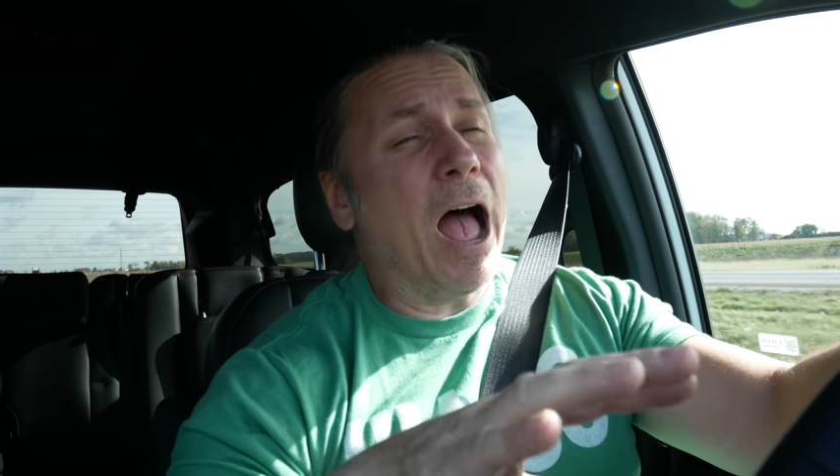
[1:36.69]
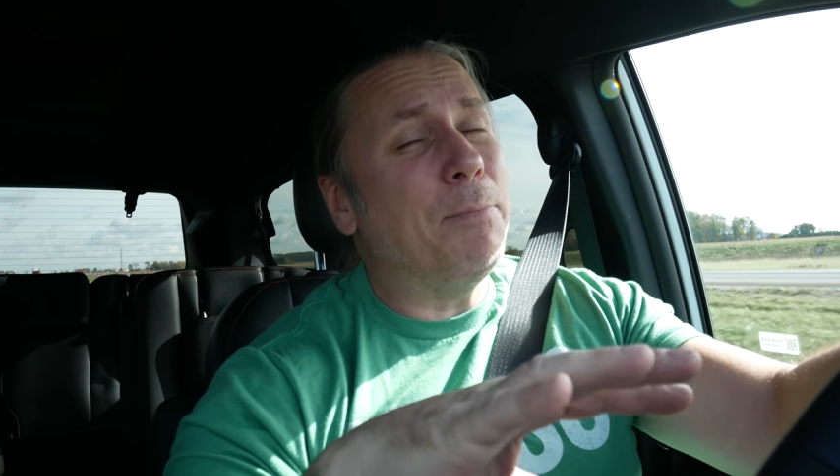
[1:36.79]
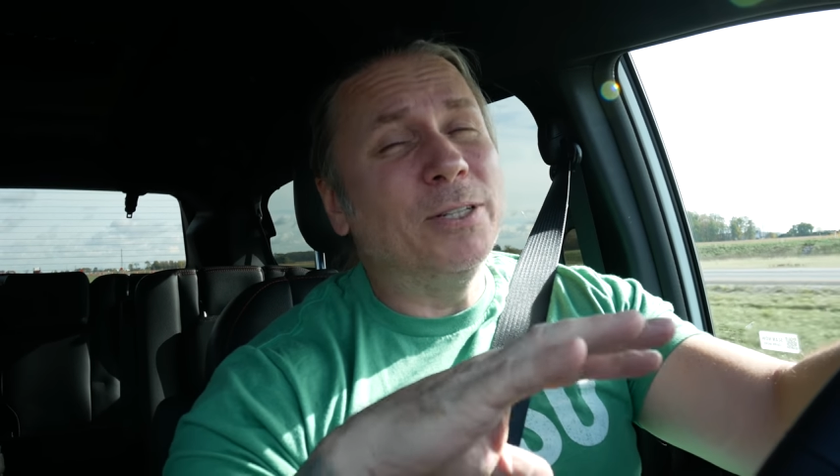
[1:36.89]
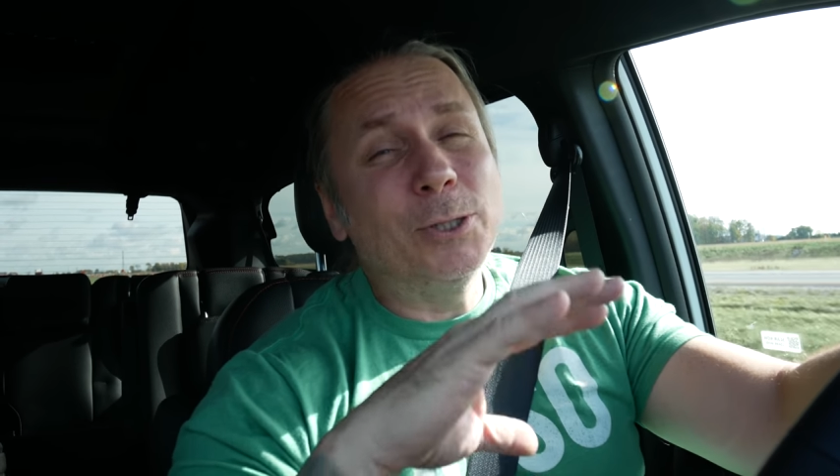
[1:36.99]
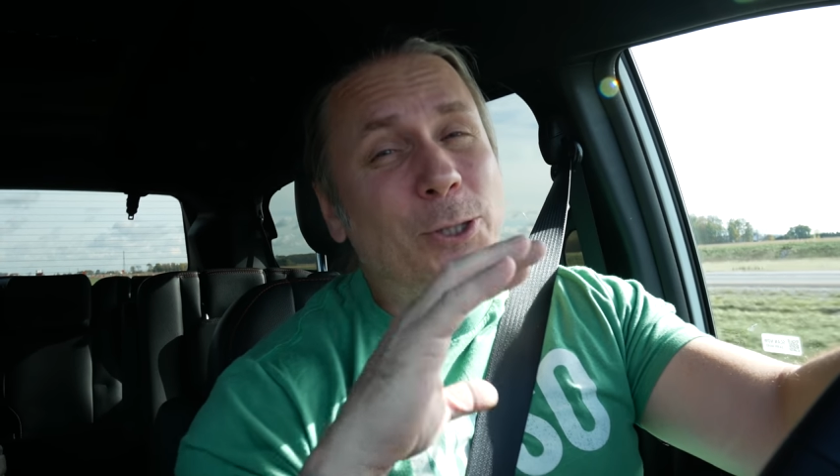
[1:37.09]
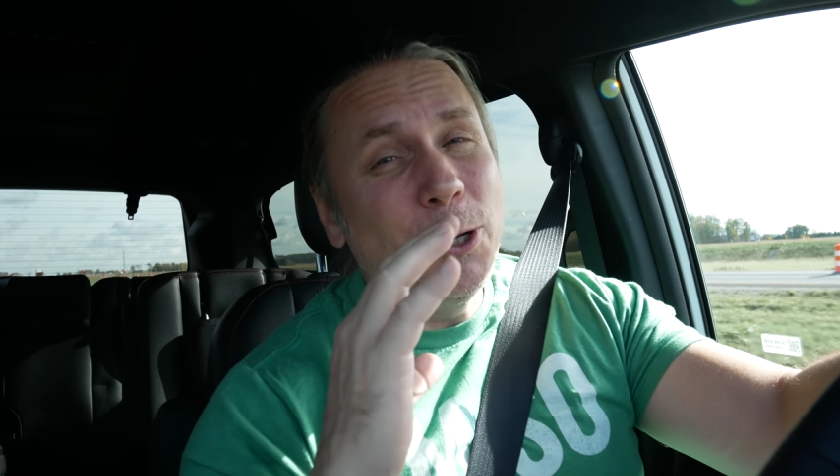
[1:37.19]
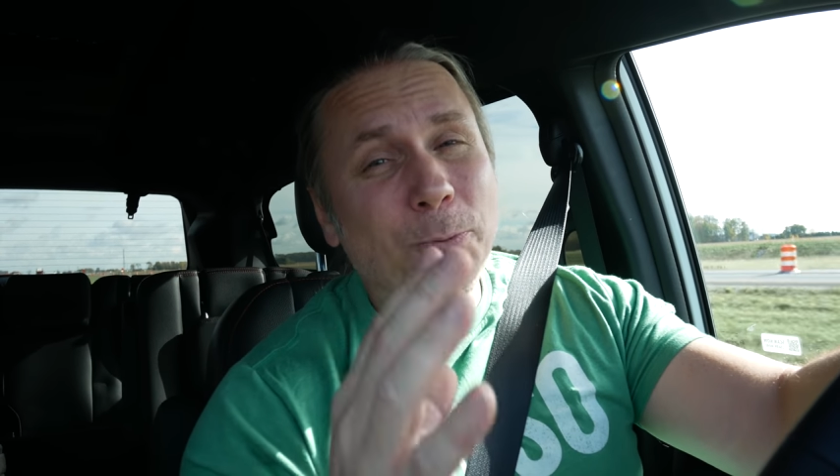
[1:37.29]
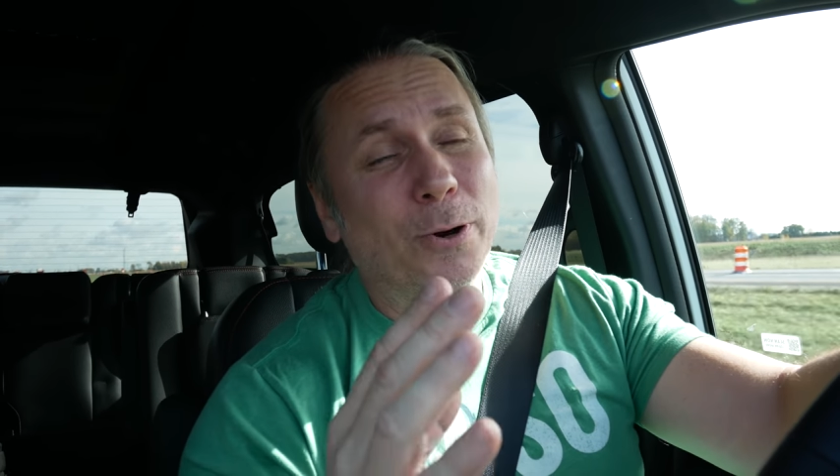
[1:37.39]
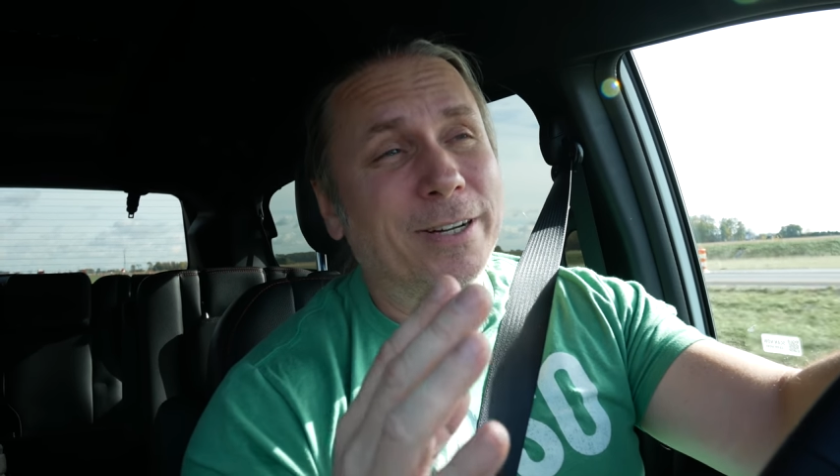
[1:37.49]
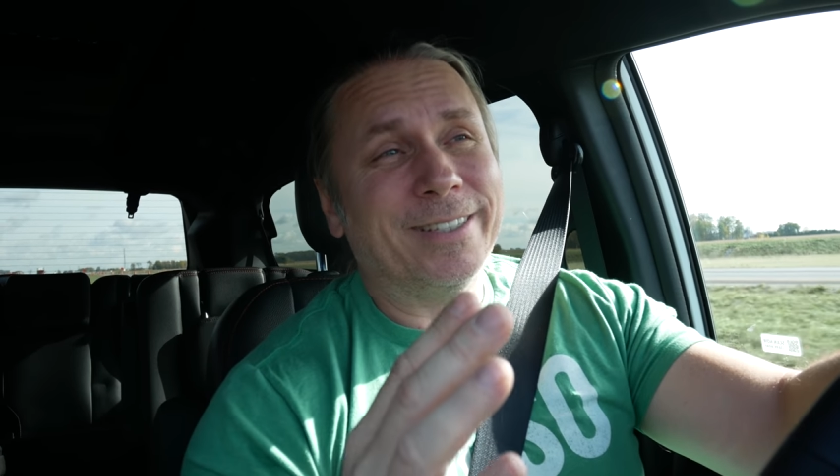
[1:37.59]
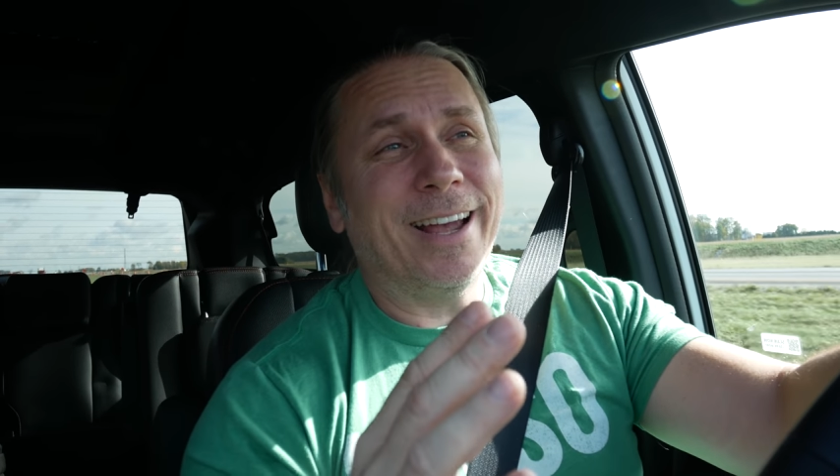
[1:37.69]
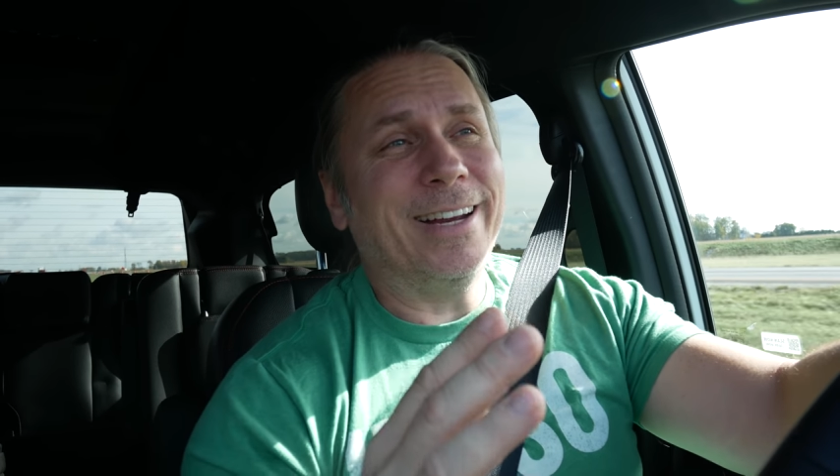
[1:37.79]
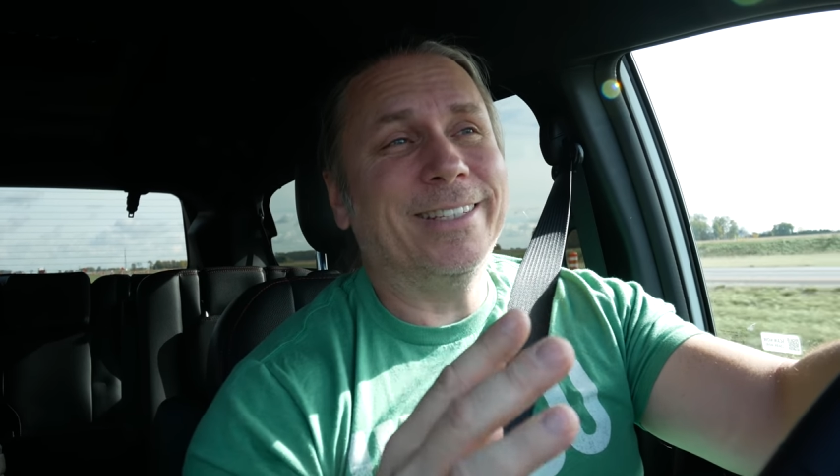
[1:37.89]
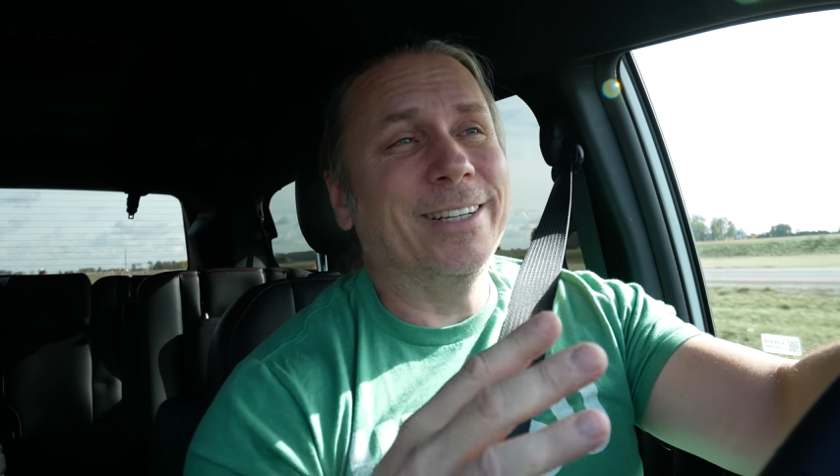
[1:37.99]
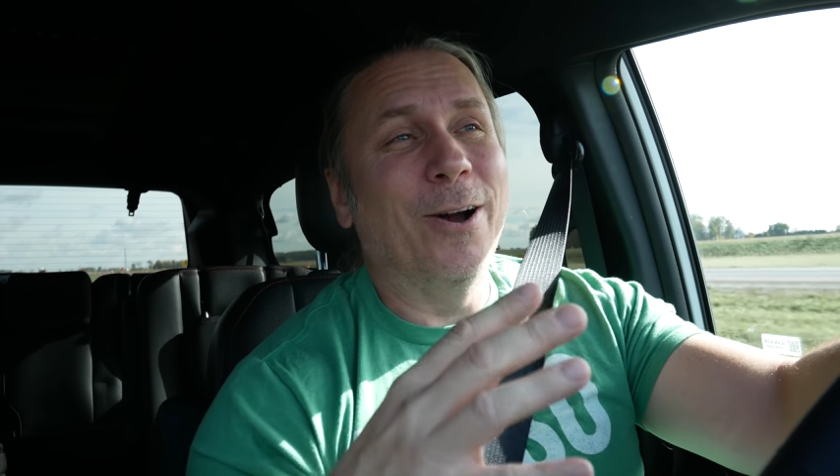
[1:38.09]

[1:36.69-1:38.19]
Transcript: I've been super excited